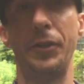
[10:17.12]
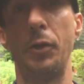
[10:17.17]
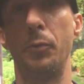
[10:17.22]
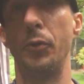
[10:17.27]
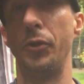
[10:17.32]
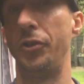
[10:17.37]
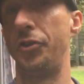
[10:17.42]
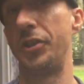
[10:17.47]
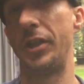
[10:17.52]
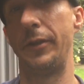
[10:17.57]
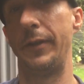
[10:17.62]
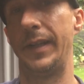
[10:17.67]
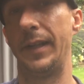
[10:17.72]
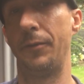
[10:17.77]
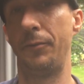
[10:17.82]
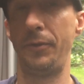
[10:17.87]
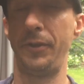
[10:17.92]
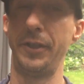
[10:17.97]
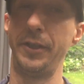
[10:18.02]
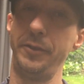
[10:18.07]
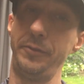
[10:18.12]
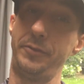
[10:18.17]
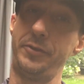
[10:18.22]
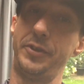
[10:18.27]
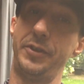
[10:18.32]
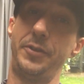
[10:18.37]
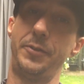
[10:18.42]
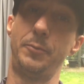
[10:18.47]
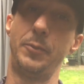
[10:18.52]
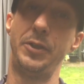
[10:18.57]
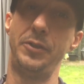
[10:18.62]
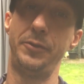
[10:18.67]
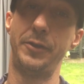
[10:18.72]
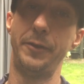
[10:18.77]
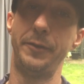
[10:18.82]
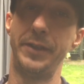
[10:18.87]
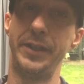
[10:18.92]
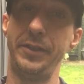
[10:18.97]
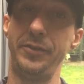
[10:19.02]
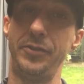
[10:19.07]
don't want a shout out, you know, just when you
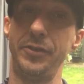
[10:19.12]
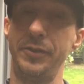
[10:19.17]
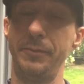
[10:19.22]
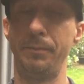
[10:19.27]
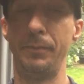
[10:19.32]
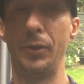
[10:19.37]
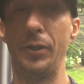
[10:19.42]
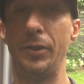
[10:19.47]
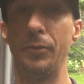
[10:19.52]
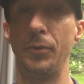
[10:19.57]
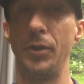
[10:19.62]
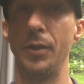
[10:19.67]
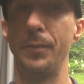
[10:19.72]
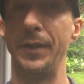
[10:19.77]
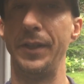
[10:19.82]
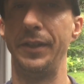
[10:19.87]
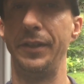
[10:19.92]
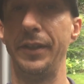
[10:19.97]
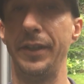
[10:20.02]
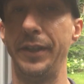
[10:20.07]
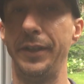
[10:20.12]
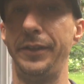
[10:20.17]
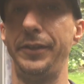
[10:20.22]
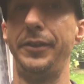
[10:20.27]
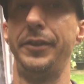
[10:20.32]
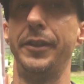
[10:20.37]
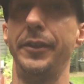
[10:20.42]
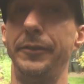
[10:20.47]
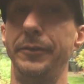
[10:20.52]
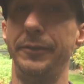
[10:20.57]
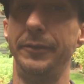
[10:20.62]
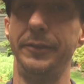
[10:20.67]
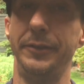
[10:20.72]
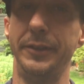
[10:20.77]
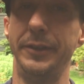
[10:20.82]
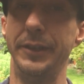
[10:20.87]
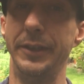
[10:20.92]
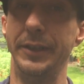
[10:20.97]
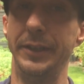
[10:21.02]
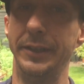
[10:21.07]
donate, just put a little comment that, you know,
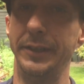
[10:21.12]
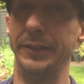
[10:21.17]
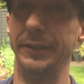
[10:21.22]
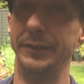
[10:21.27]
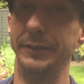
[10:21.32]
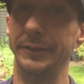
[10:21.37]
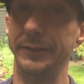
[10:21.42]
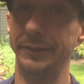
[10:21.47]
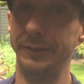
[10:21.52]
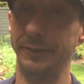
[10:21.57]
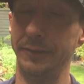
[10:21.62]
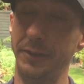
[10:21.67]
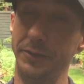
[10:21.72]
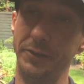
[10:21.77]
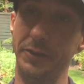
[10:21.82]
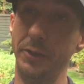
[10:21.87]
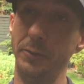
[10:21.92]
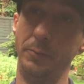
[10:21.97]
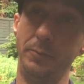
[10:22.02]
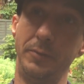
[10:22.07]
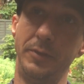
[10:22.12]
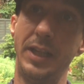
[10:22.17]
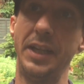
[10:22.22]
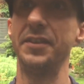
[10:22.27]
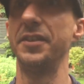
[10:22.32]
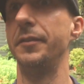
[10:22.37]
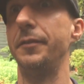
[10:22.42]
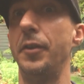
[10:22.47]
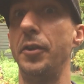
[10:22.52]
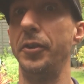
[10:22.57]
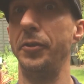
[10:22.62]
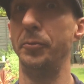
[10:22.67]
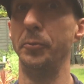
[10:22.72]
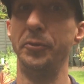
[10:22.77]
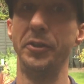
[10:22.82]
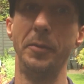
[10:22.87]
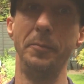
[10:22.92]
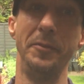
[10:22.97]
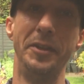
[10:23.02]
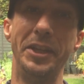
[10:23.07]
I don't know, classified or
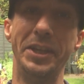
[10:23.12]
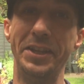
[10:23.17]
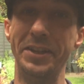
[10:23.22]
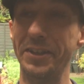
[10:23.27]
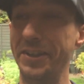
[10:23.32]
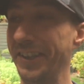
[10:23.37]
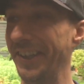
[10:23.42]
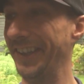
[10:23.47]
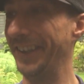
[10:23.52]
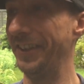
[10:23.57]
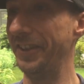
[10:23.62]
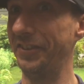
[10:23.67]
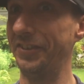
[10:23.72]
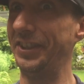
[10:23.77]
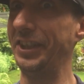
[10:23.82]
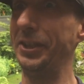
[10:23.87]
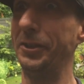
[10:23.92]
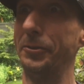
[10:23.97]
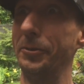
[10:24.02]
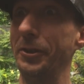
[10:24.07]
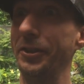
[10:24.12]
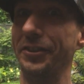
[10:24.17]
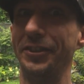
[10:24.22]
something. secret